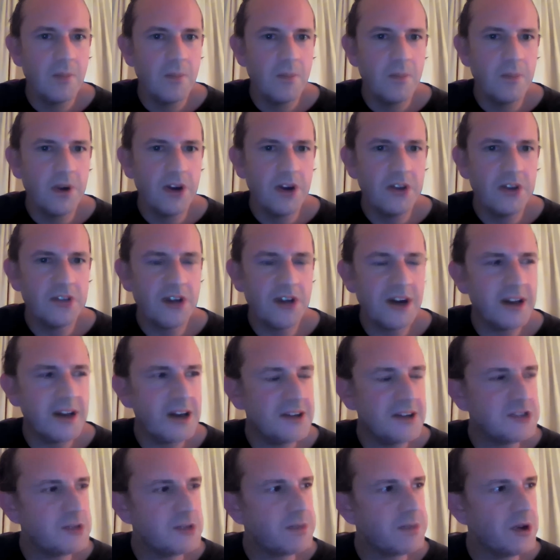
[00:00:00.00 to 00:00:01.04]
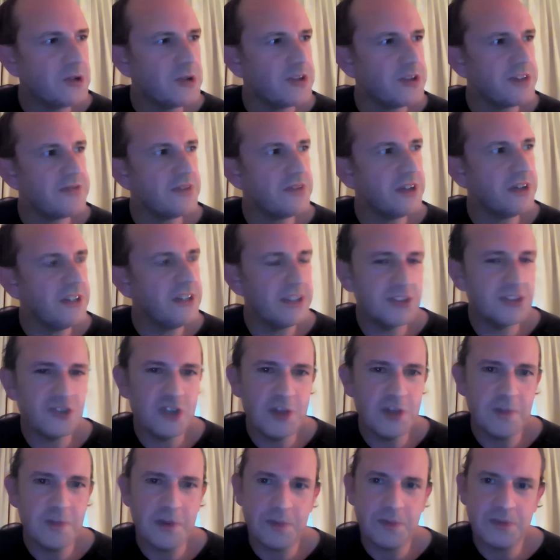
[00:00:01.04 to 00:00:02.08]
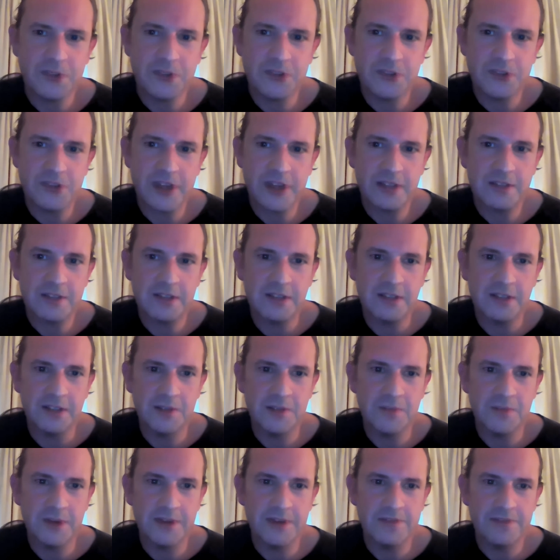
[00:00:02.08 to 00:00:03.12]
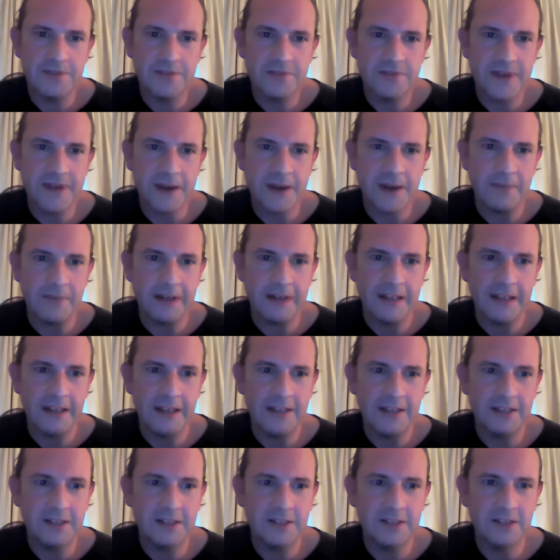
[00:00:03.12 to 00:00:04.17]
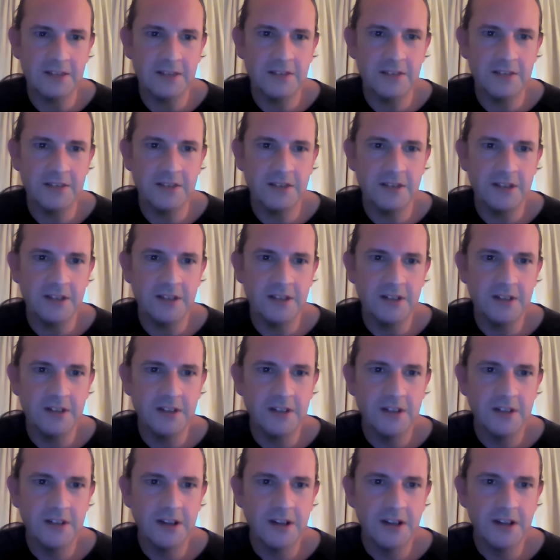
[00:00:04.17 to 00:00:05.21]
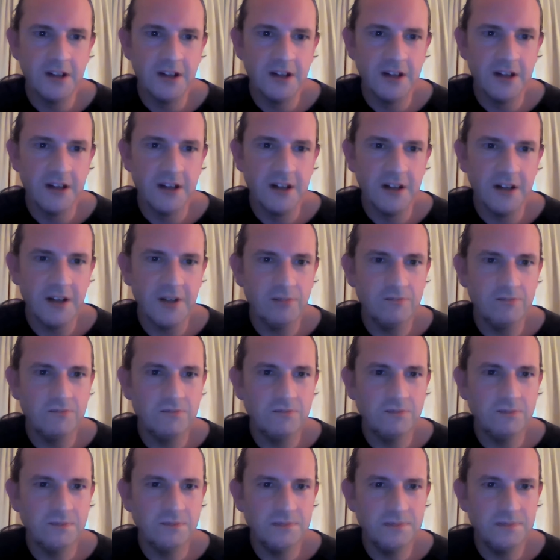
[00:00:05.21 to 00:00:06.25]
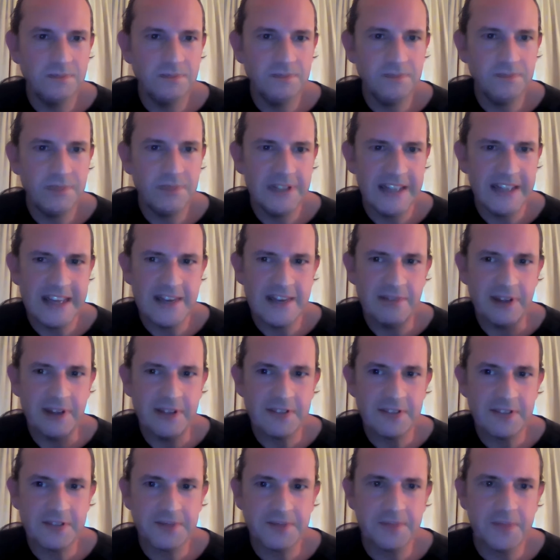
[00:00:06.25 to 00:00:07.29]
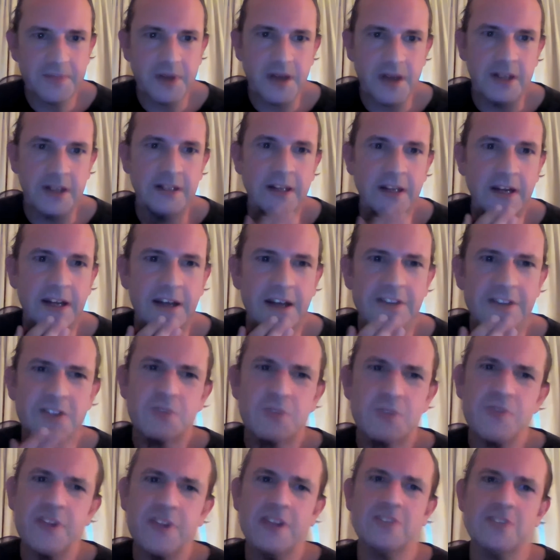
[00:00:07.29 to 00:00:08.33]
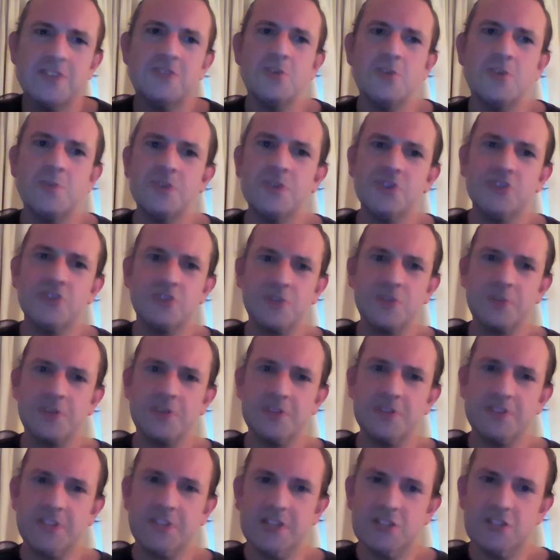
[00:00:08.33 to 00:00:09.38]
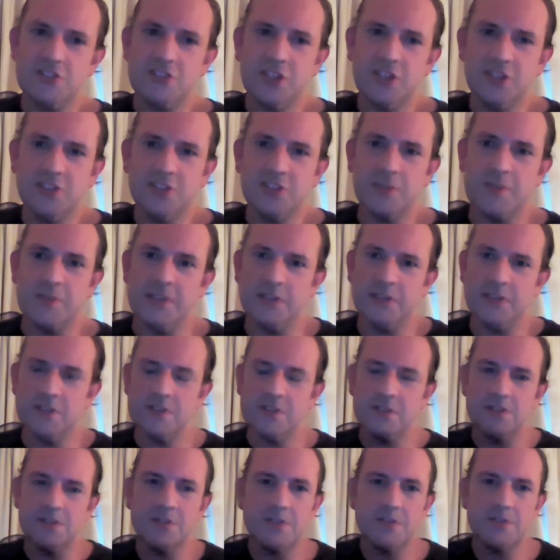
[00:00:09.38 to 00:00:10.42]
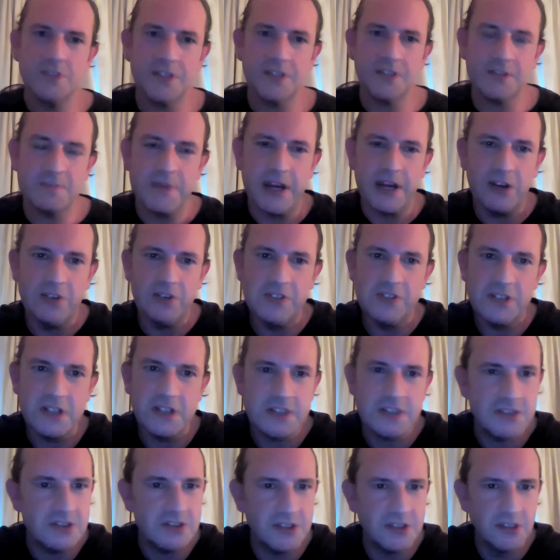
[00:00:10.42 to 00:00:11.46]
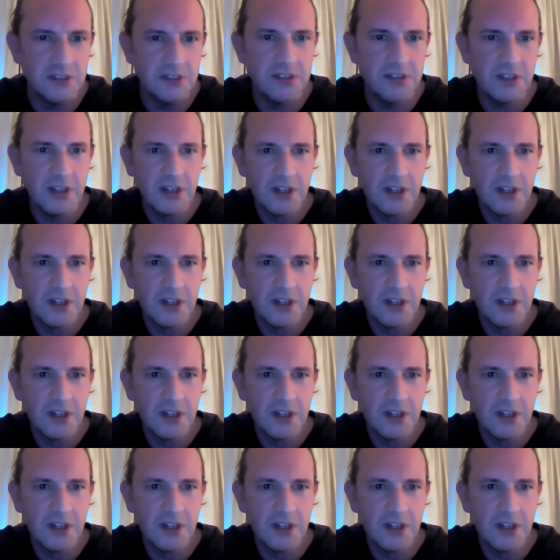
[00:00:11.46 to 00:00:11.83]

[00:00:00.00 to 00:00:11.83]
because I, I suppose I find it extremely upsetting that my family can um, believe it. And, and I don't think it's so much some of the teachings. I mean, like paradise and